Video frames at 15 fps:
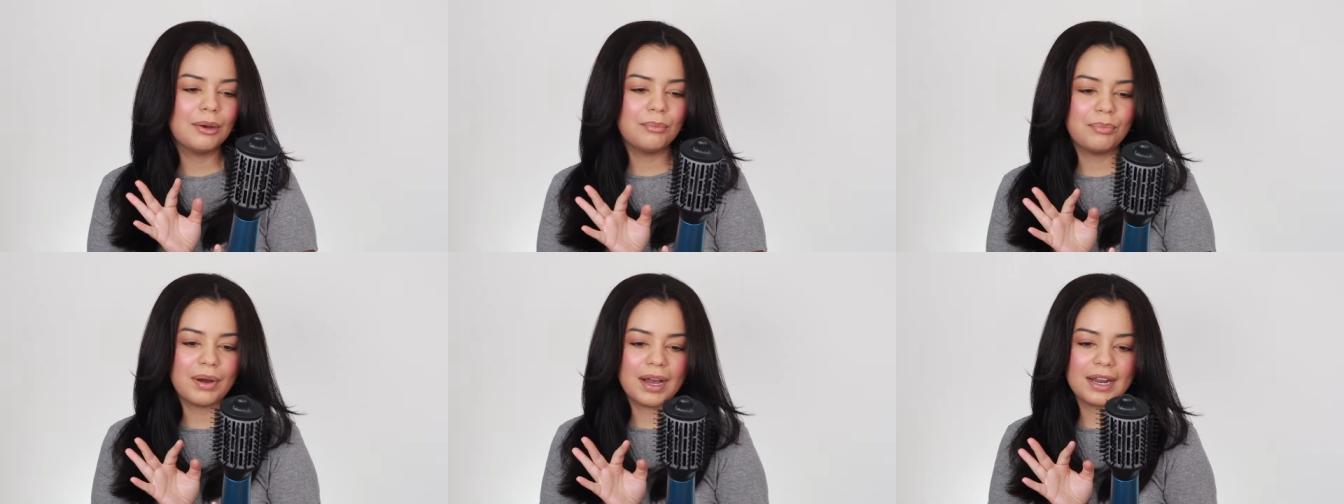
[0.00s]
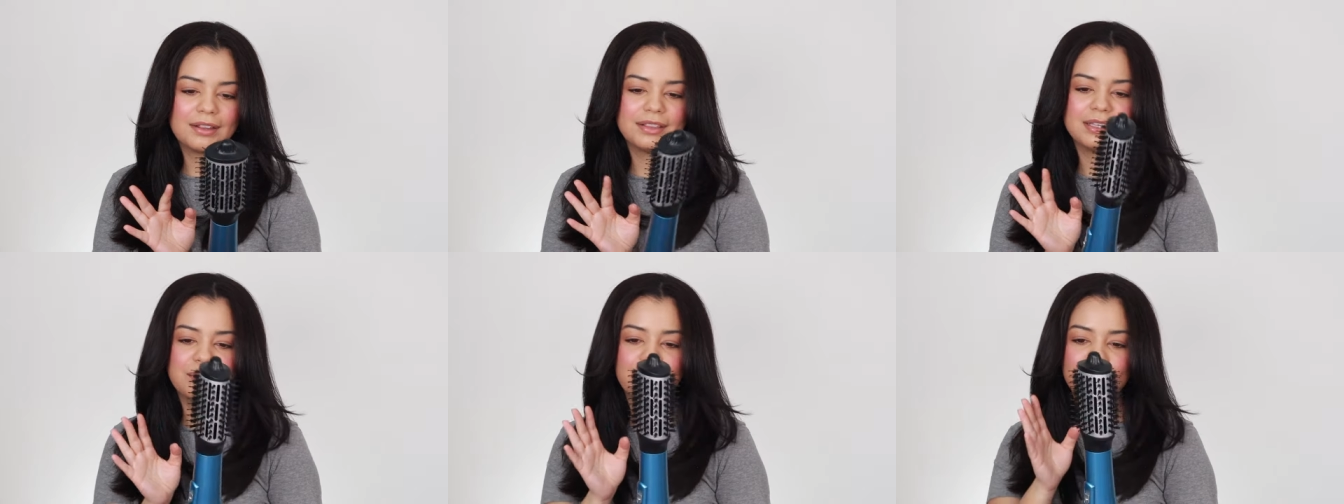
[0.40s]
but
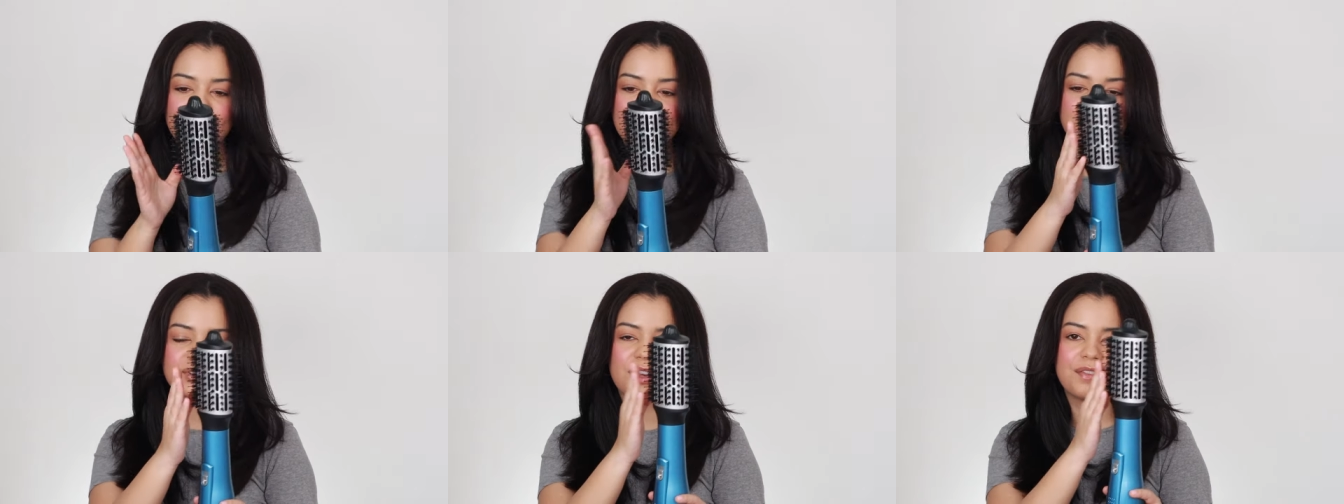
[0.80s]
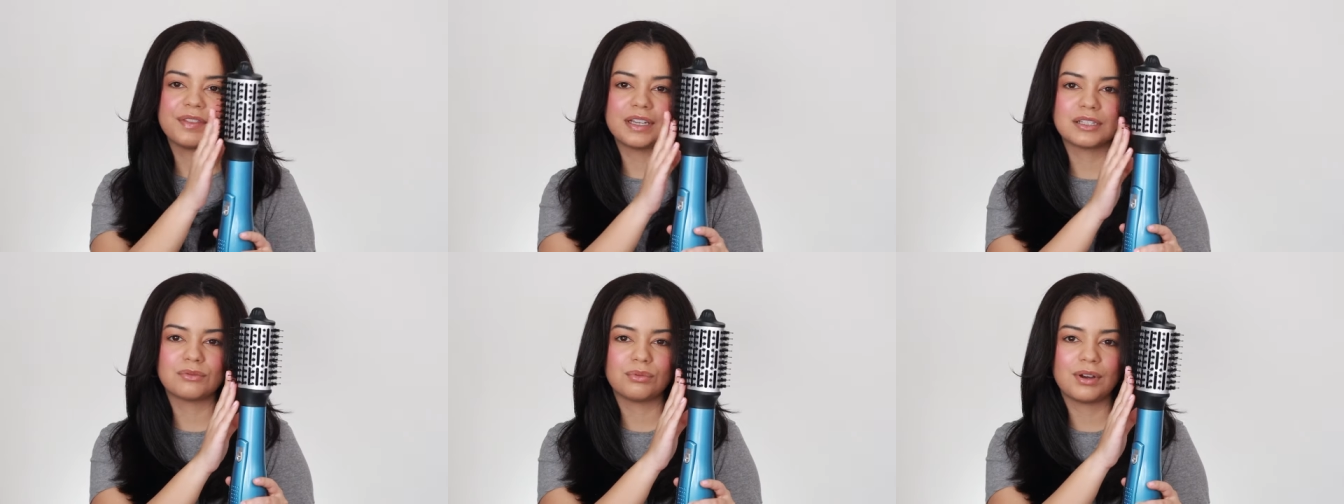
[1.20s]
the brush on
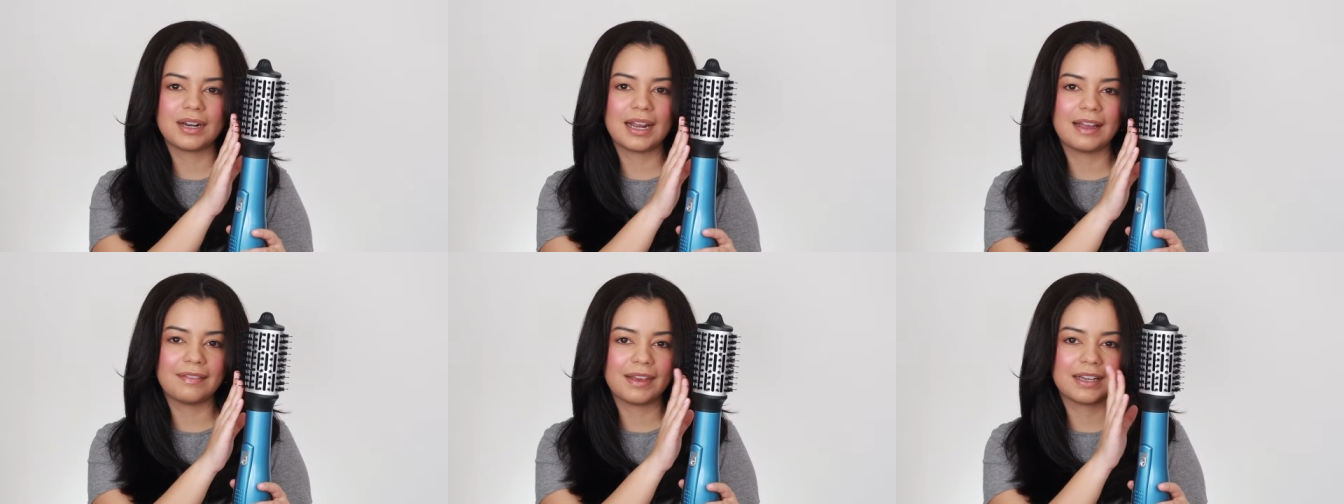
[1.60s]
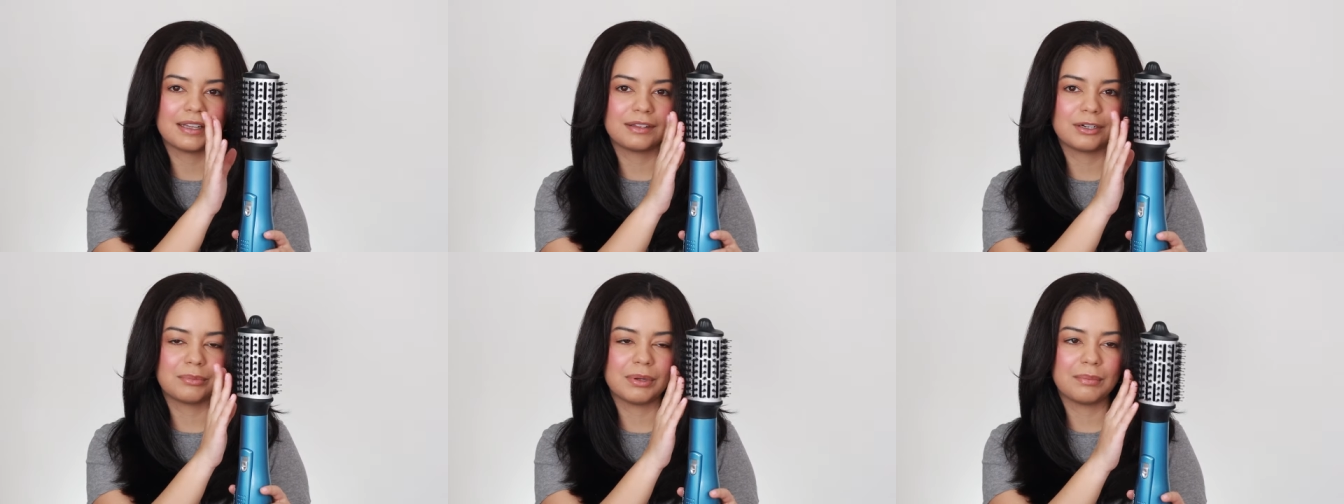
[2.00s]
this one I like a
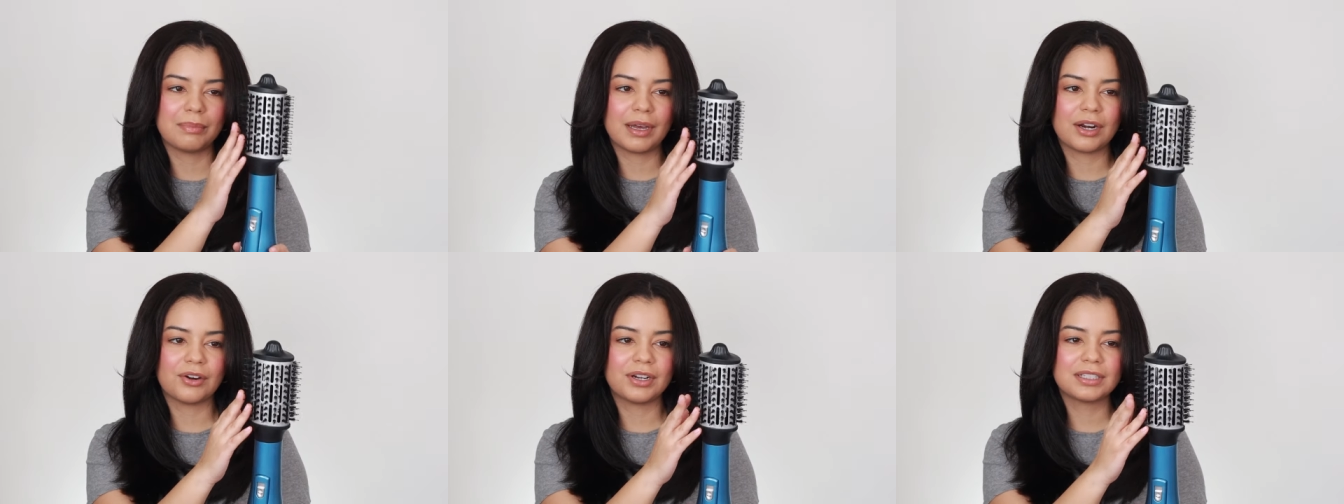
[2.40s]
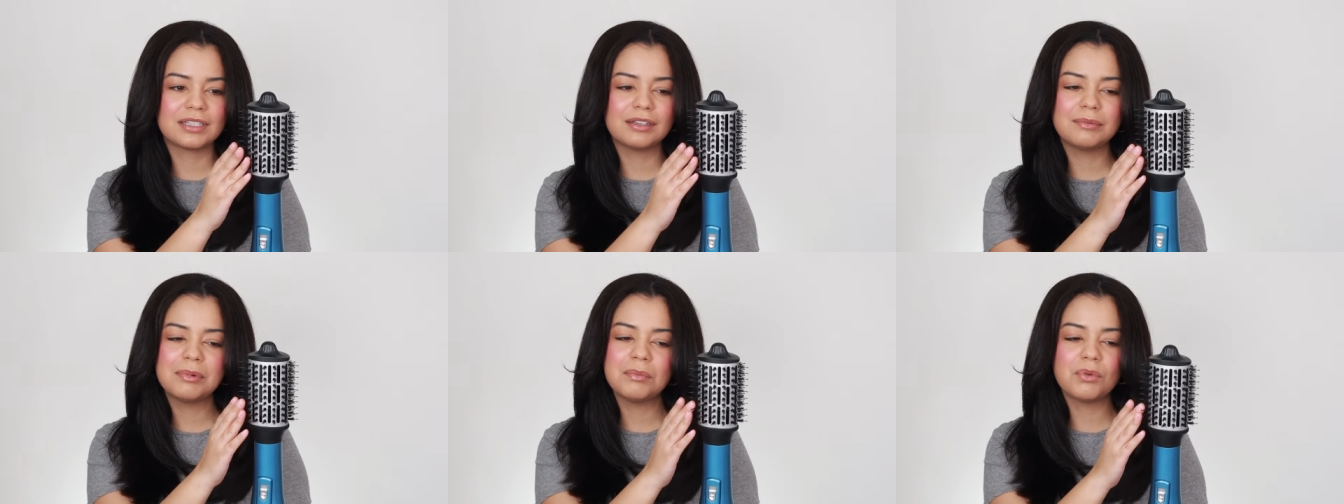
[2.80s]
little bit better. It's a
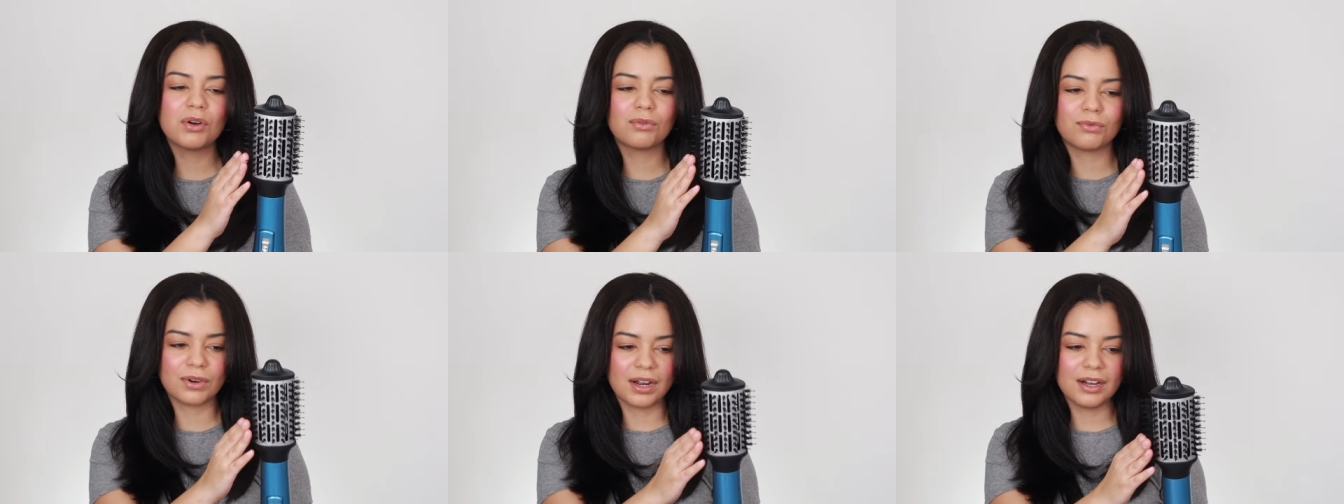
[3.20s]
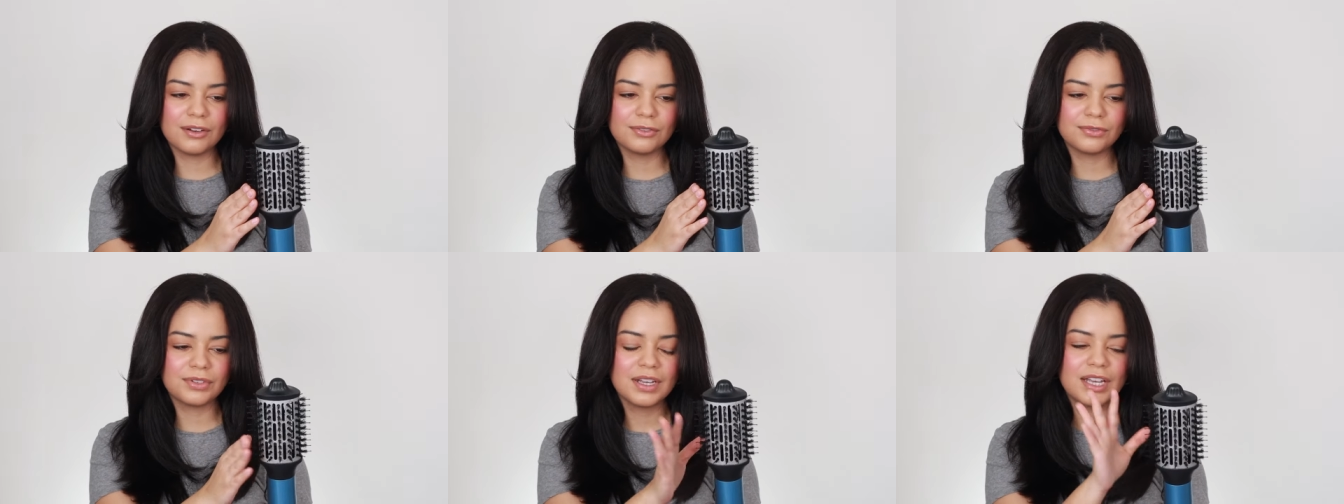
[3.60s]
little bit more
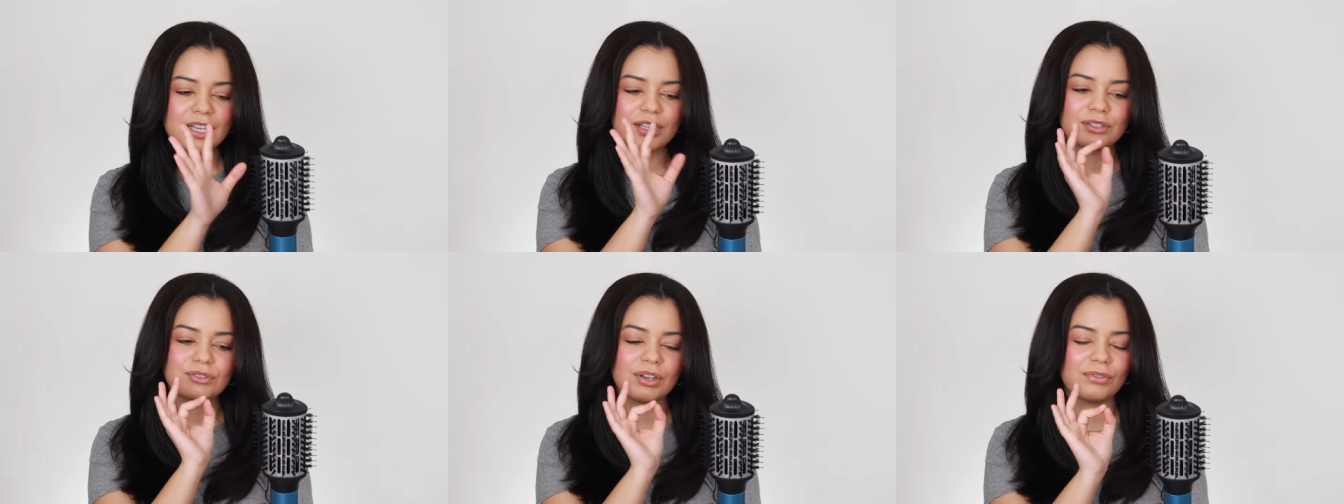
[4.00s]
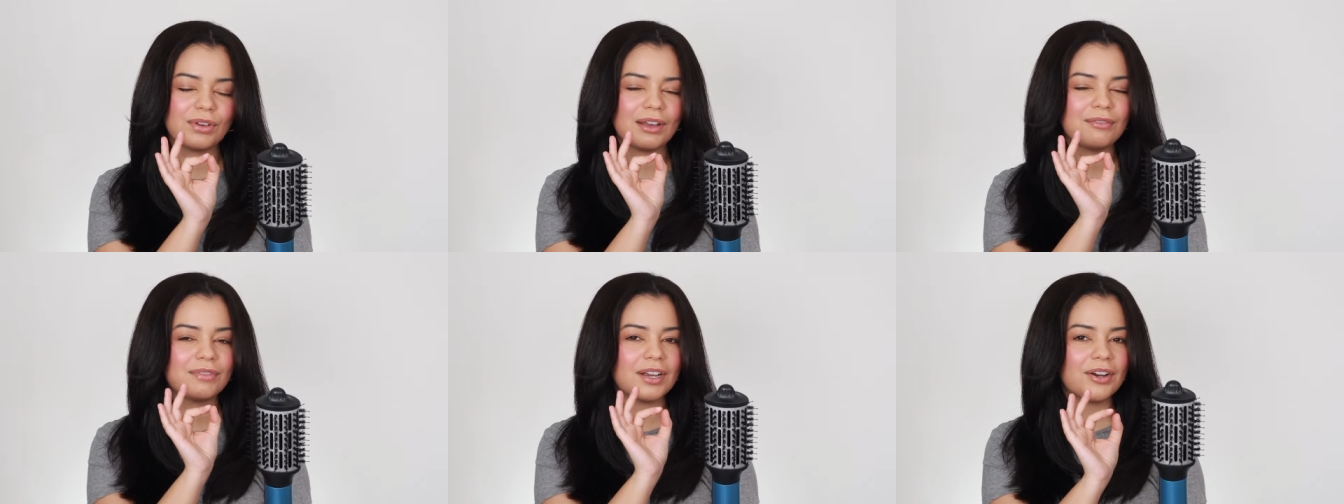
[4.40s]
rough so if you
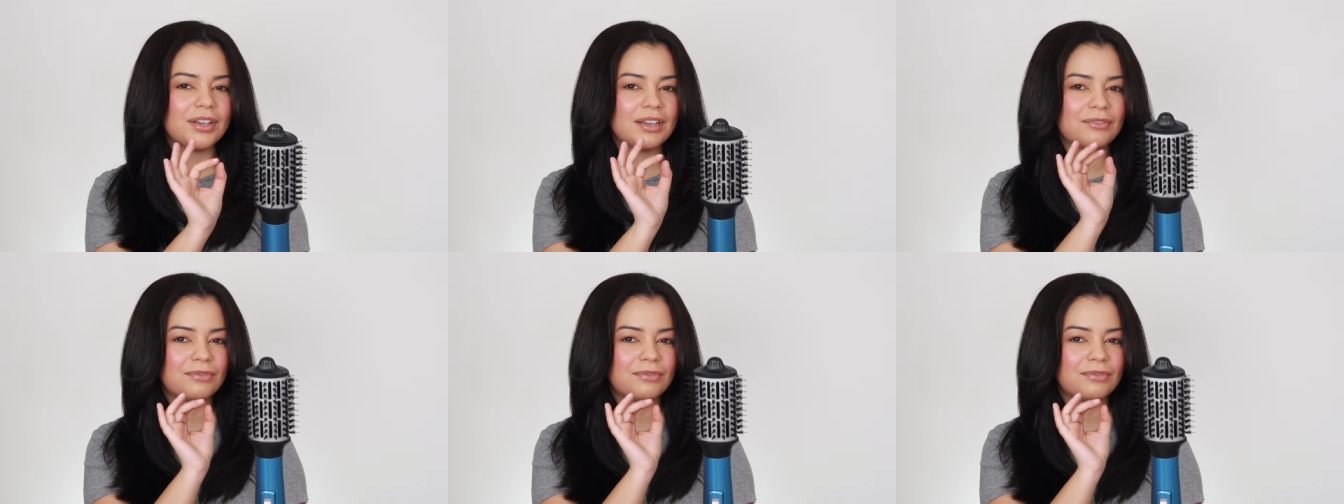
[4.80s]
have very